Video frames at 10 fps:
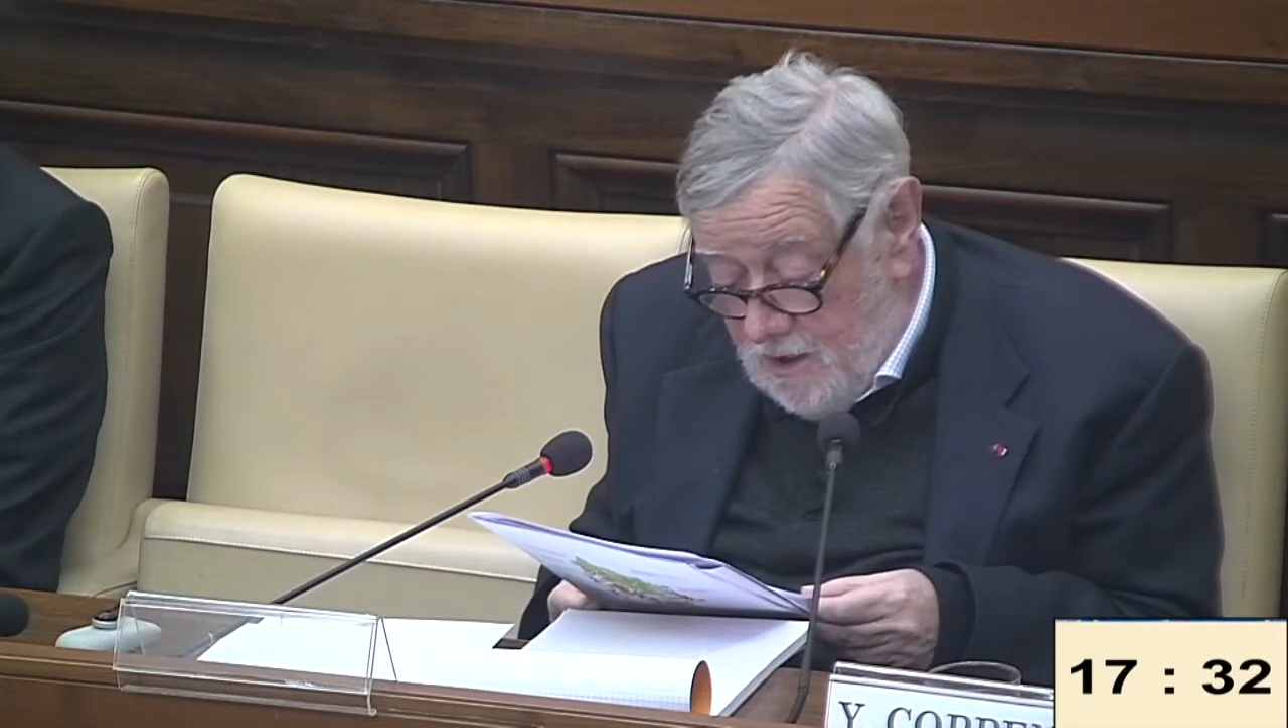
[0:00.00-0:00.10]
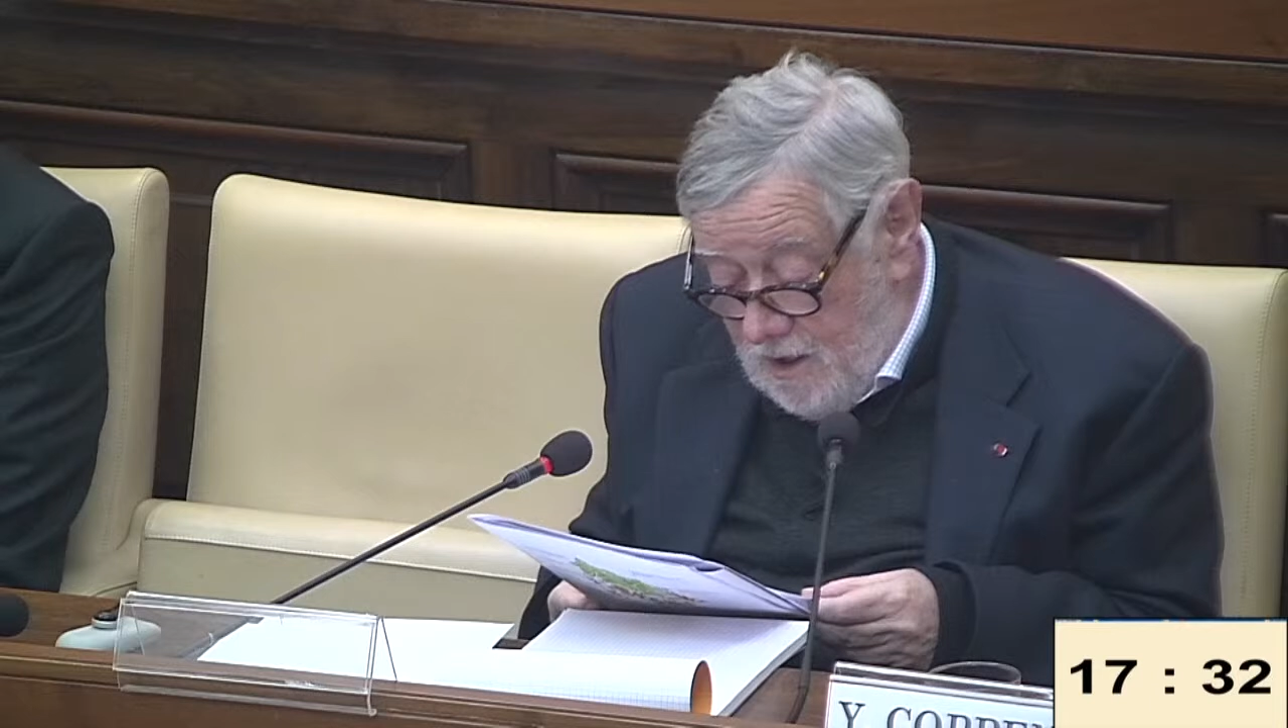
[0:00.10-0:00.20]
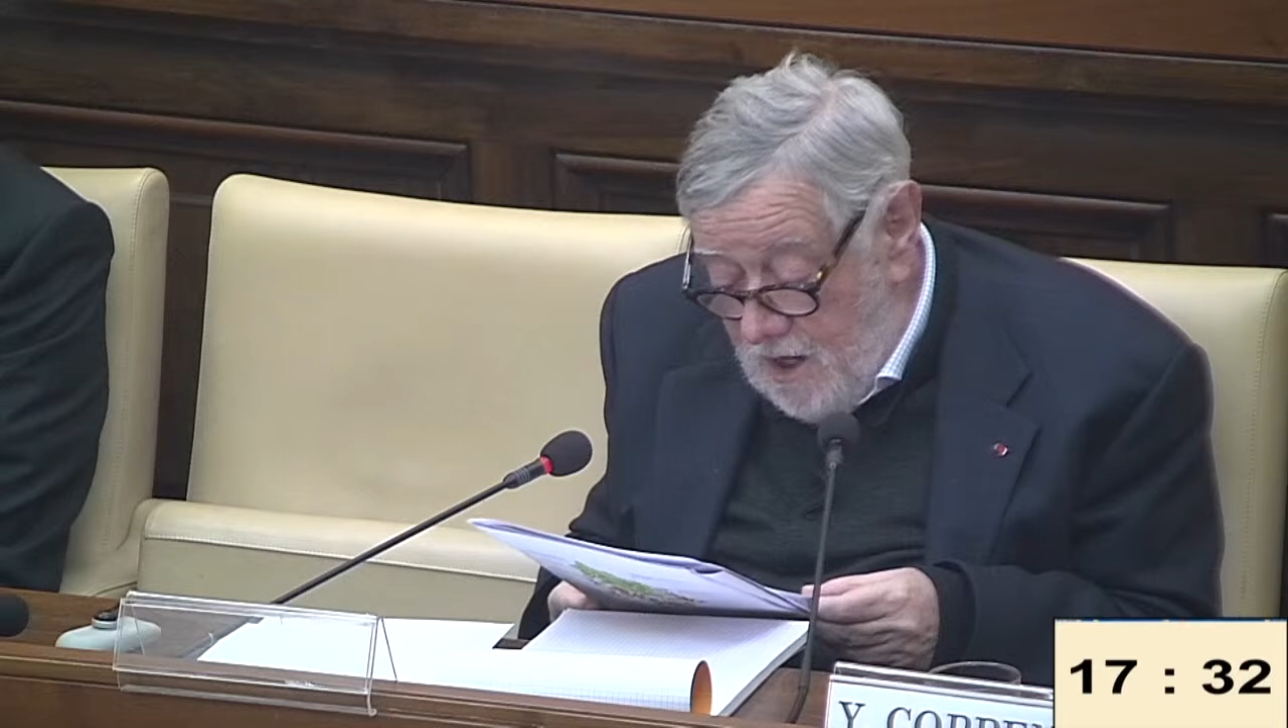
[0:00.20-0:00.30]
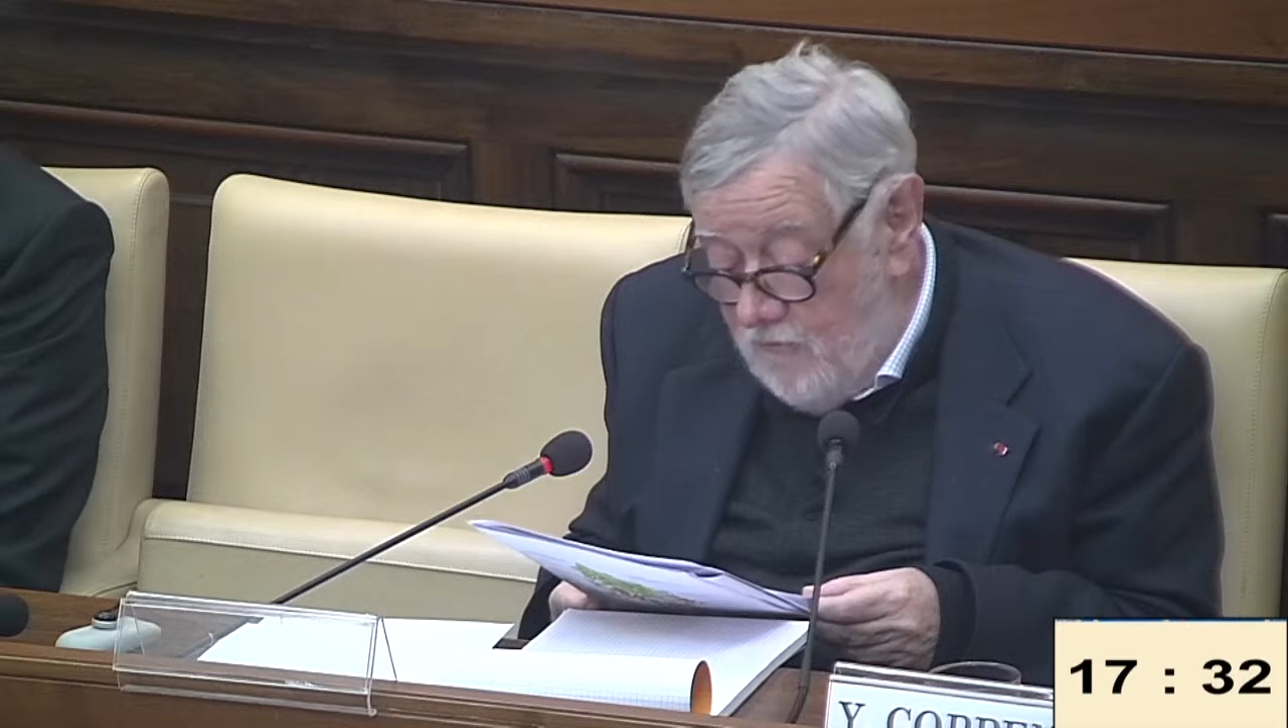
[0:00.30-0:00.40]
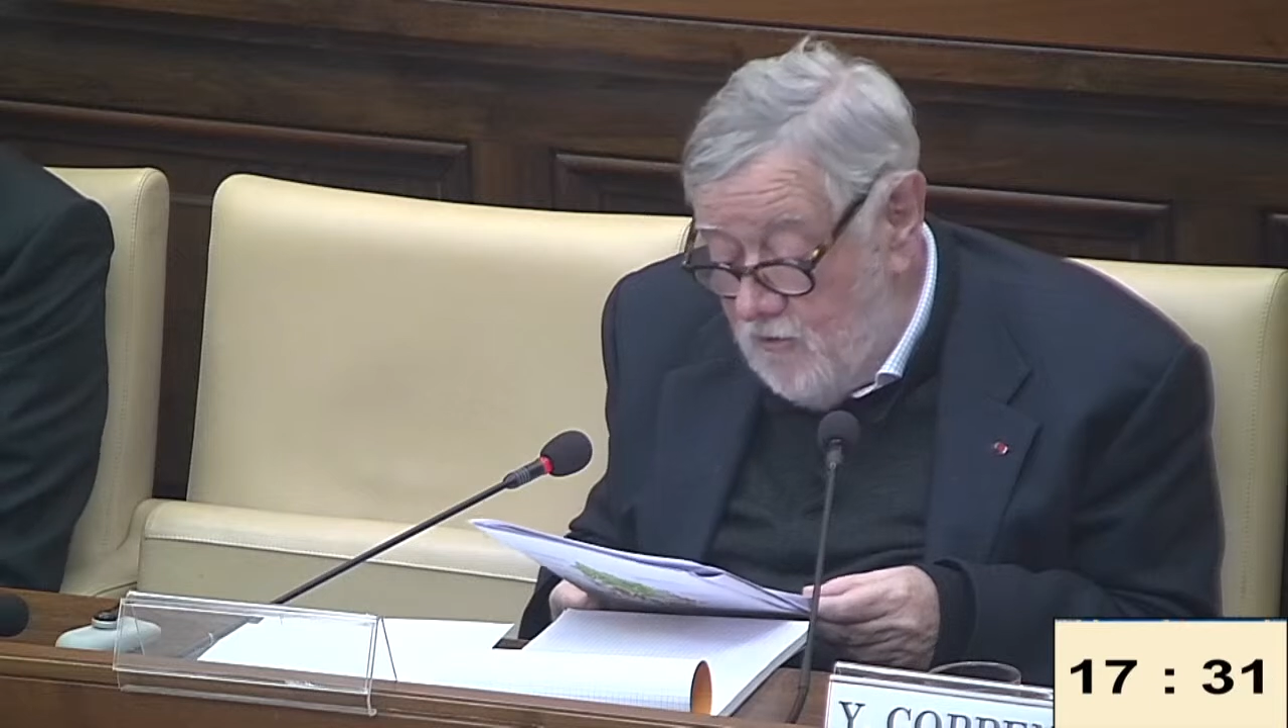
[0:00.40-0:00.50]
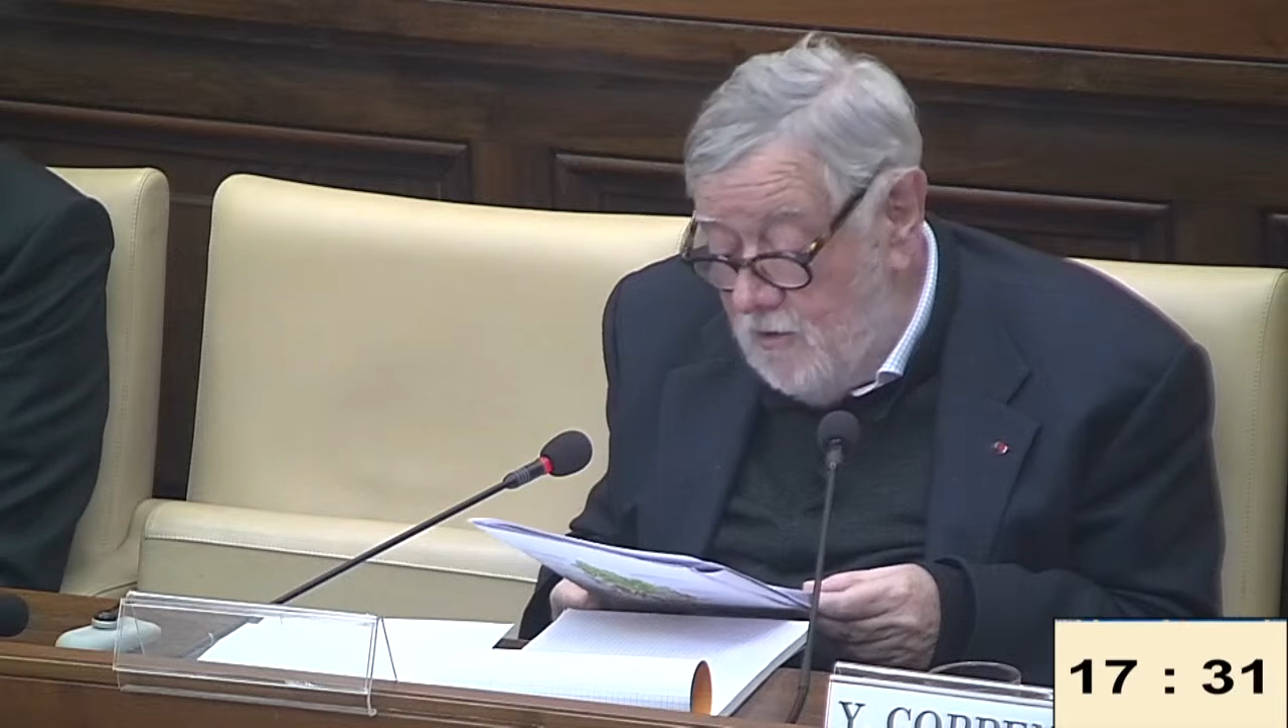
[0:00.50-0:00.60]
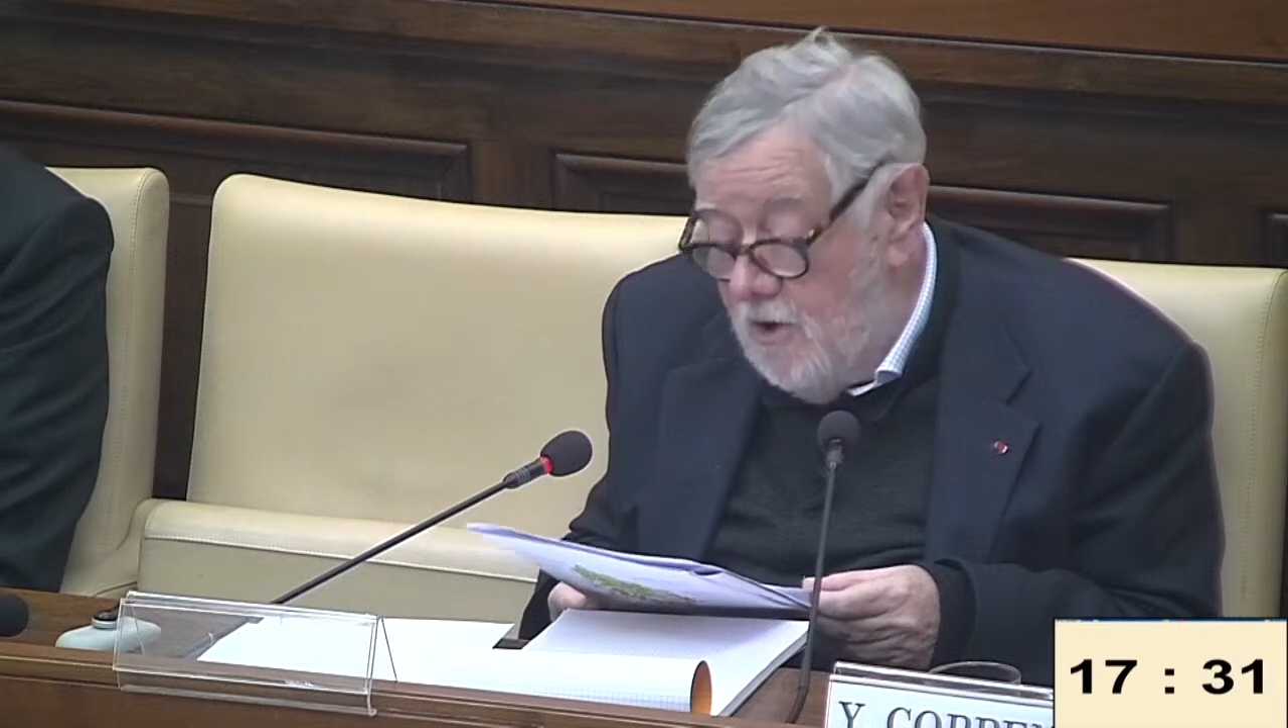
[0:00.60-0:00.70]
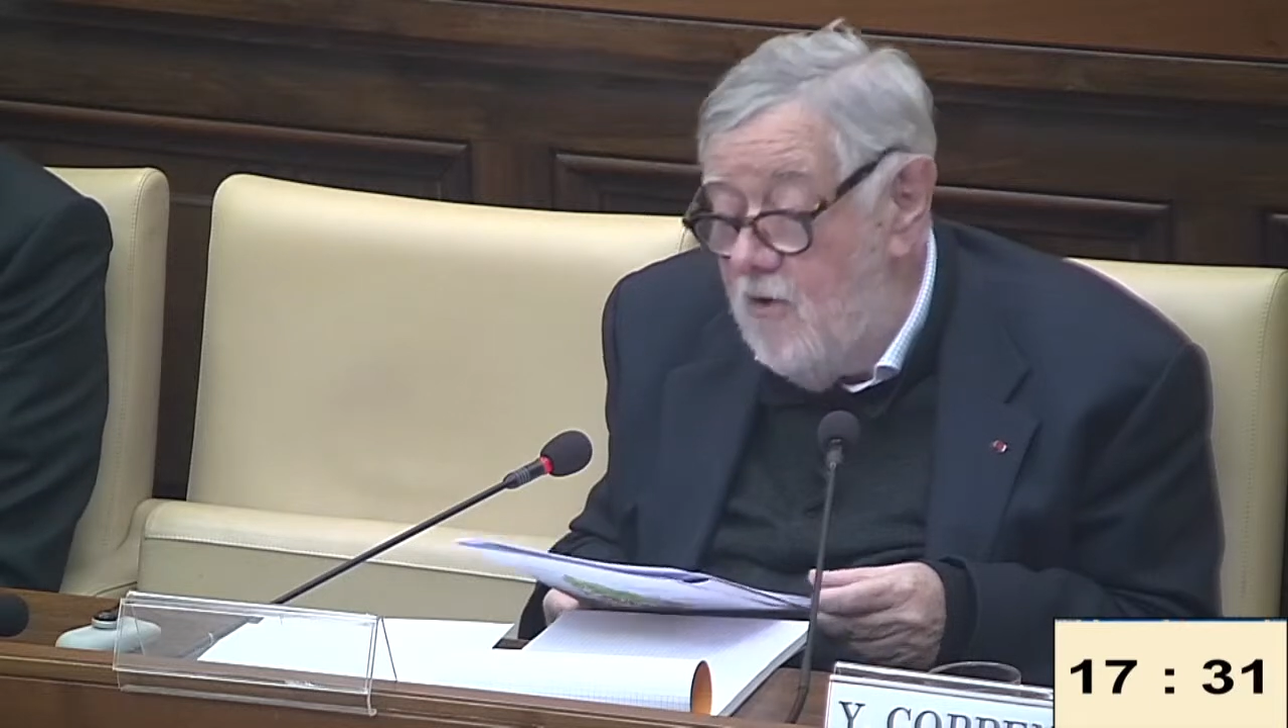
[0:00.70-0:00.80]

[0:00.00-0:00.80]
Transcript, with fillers: level